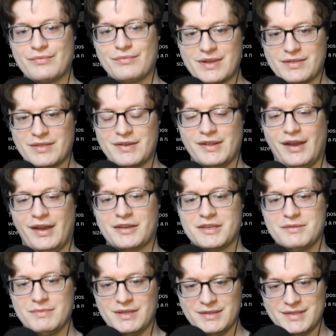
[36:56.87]
read the
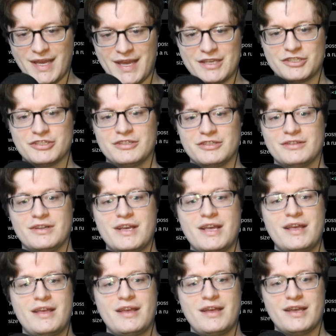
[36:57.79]
documentation.
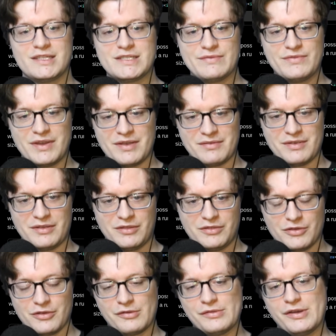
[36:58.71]
It's very
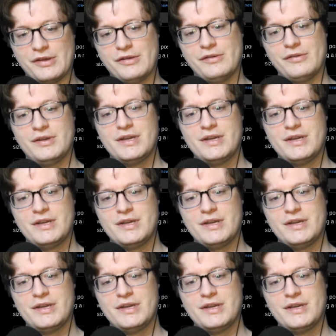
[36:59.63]
thorough.